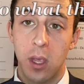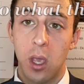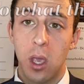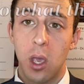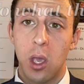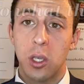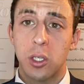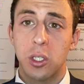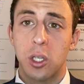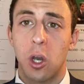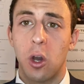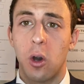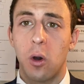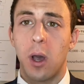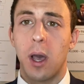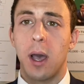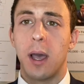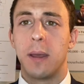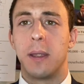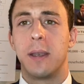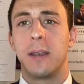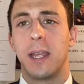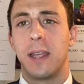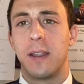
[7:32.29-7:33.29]
So
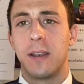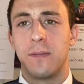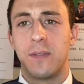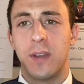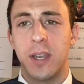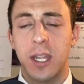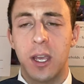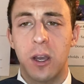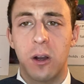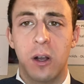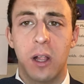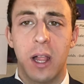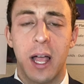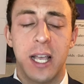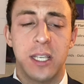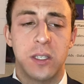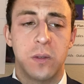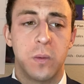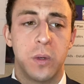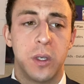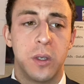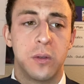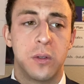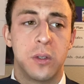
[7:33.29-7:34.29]
in video class,
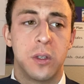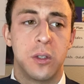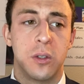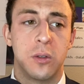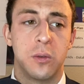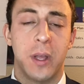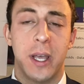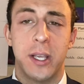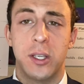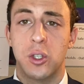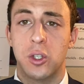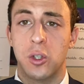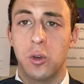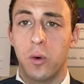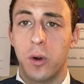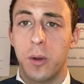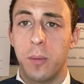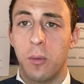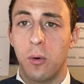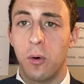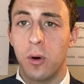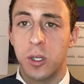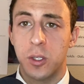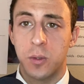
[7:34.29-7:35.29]
we used to do like
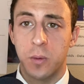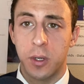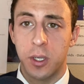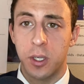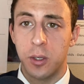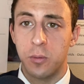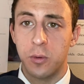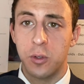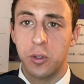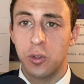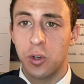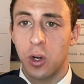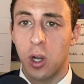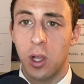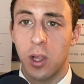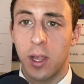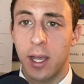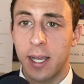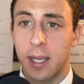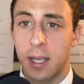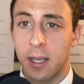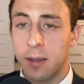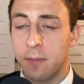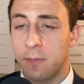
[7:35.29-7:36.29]
storyboards where you would draw
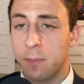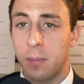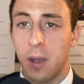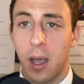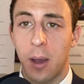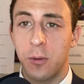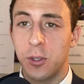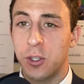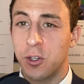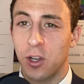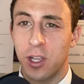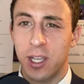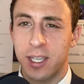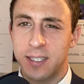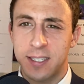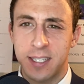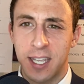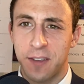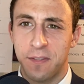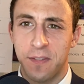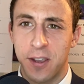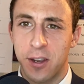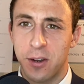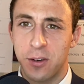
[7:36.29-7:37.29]
I would draw like
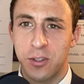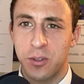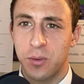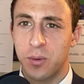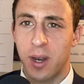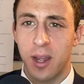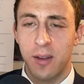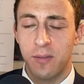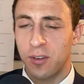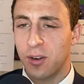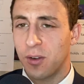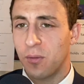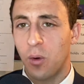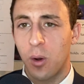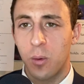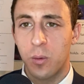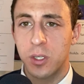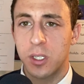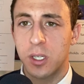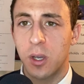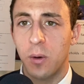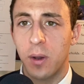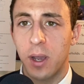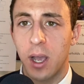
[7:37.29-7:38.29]
stick figures or whatever of what was
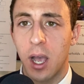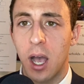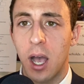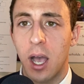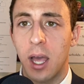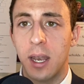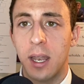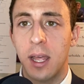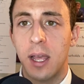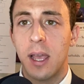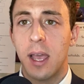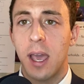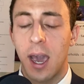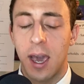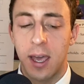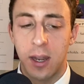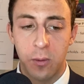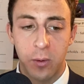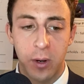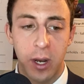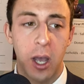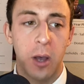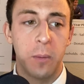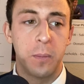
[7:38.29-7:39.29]
going on, and it
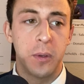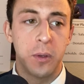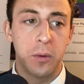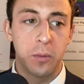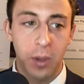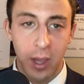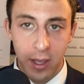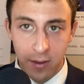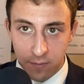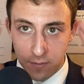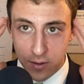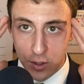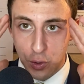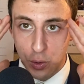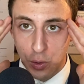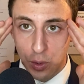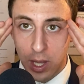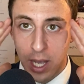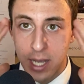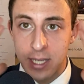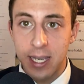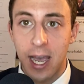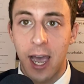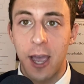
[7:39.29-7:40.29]
would help you like
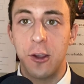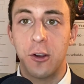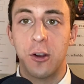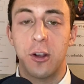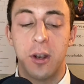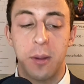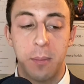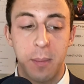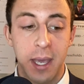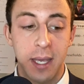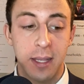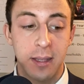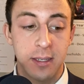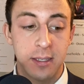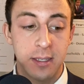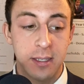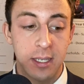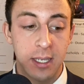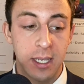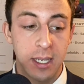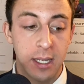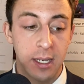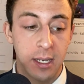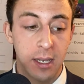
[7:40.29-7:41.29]
visualize how you're going to make the
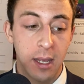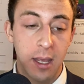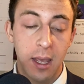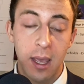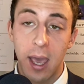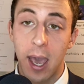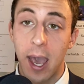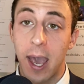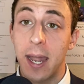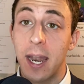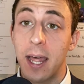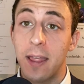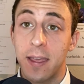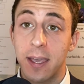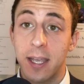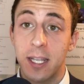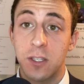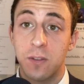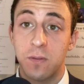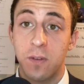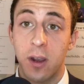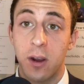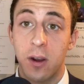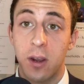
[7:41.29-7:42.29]
scene. And I think it's
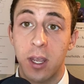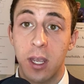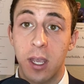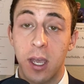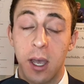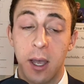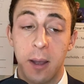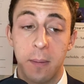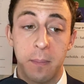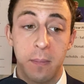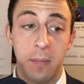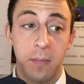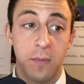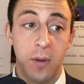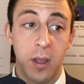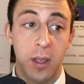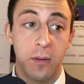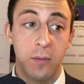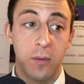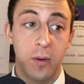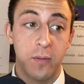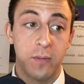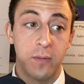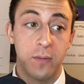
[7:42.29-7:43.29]
very
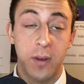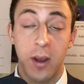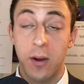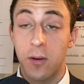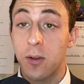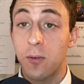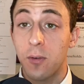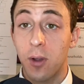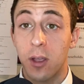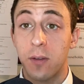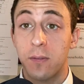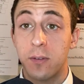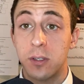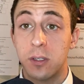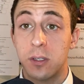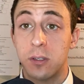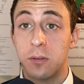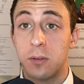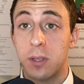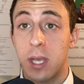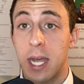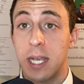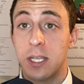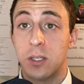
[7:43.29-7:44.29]
relevant to do
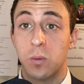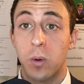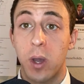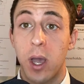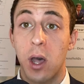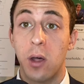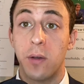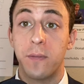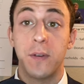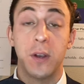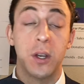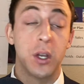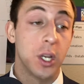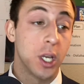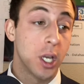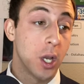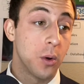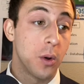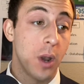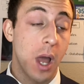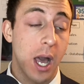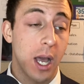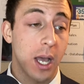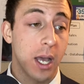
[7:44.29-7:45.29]
that as well. If you're going to go
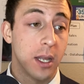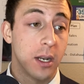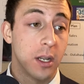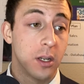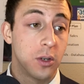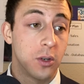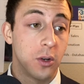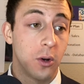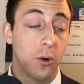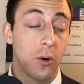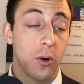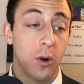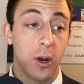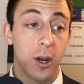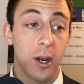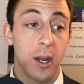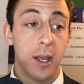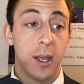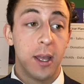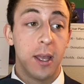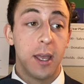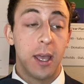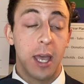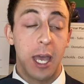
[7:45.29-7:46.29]
knock on a door
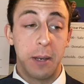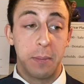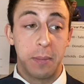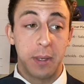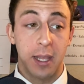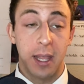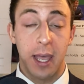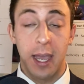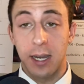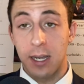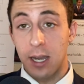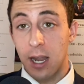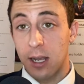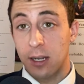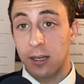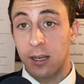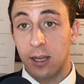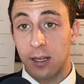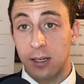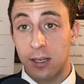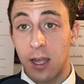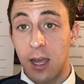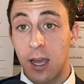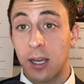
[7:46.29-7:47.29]
and be like, knock,
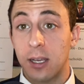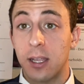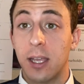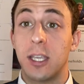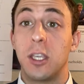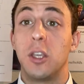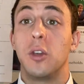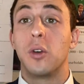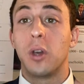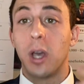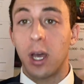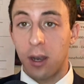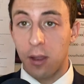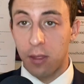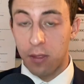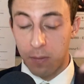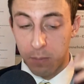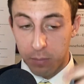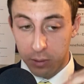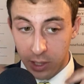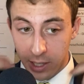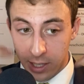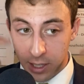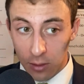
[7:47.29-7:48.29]
knock, knock, like you kind of
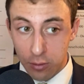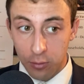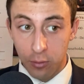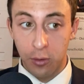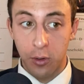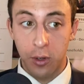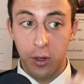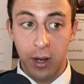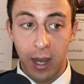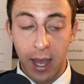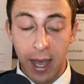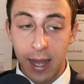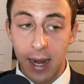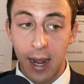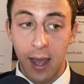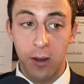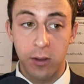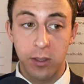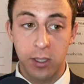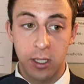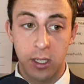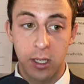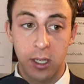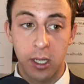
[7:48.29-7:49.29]
play through your head how
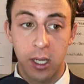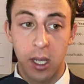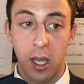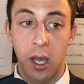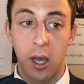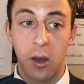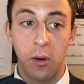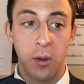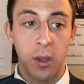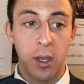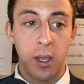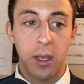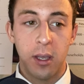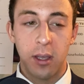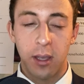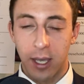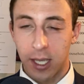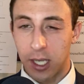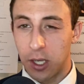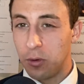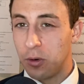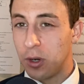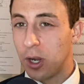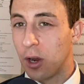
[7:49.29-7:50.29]
it's going to go. Like,
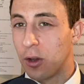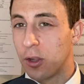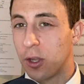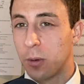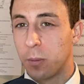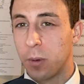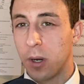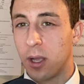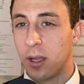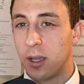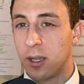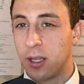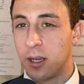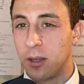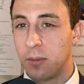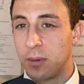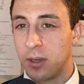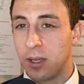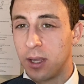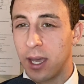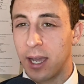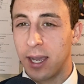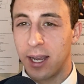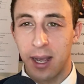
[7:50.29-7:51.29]
they're probably going to
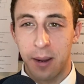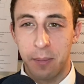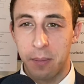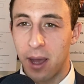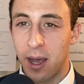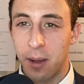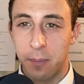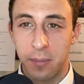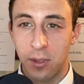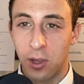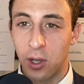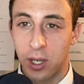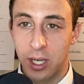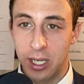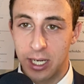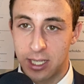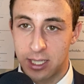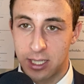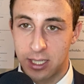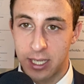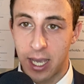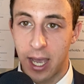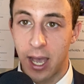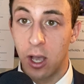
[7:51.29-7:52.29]
be like, I'm not looking to
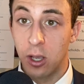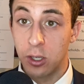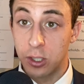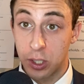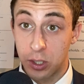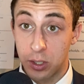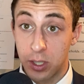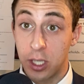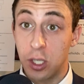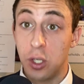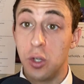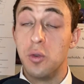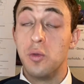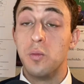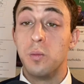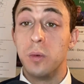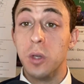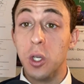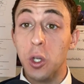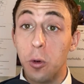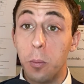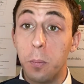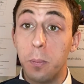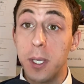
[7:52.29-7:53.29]
sell. So then
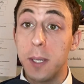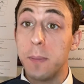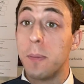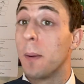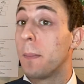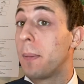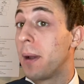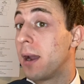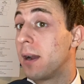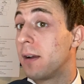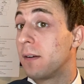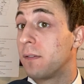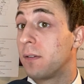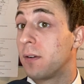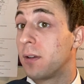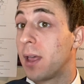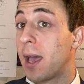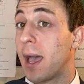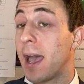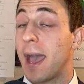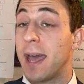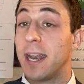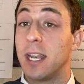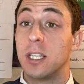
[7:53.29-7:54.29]
you be prepared for
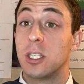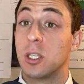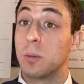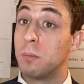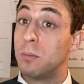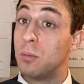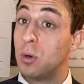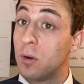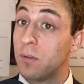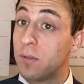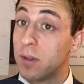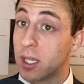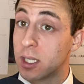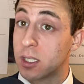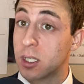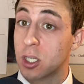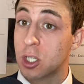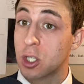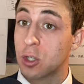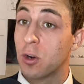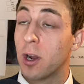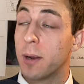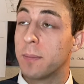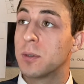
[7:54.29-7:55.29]
that. And it's a movie, it's a
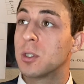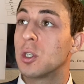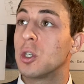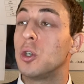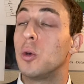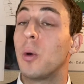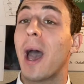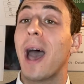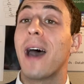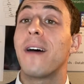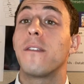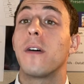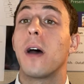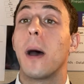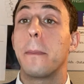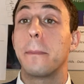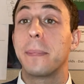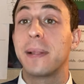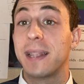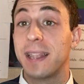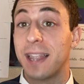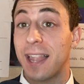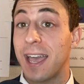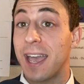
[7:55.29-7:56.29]
script. So you have a
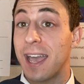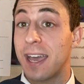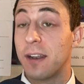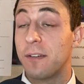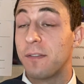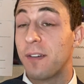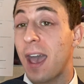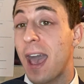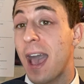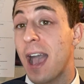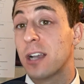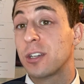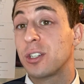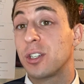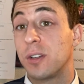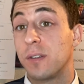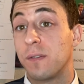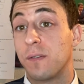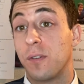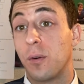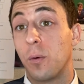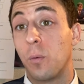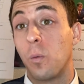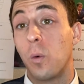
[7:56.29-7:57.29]
plan of action
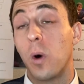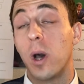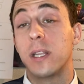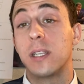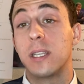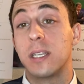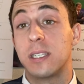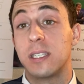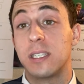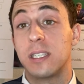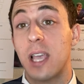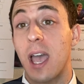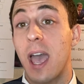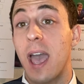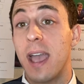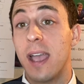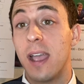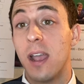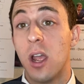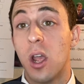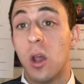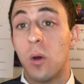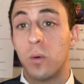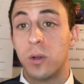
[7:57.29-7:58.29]
for what to say
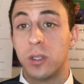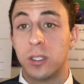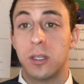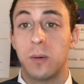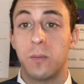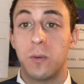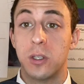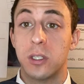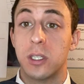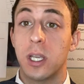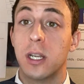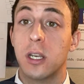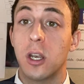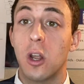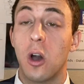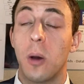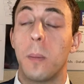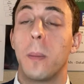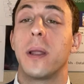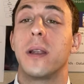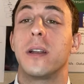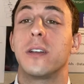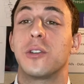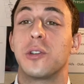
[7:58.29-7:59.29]
when someone's like, no, I'm
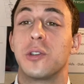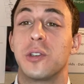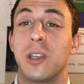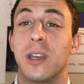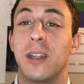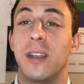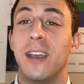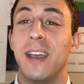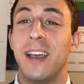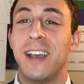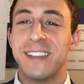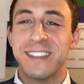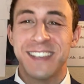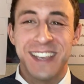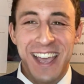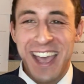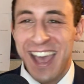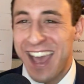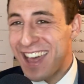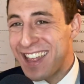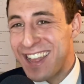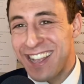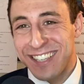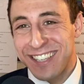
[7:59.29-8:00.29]
not interested. It's like, hey, that's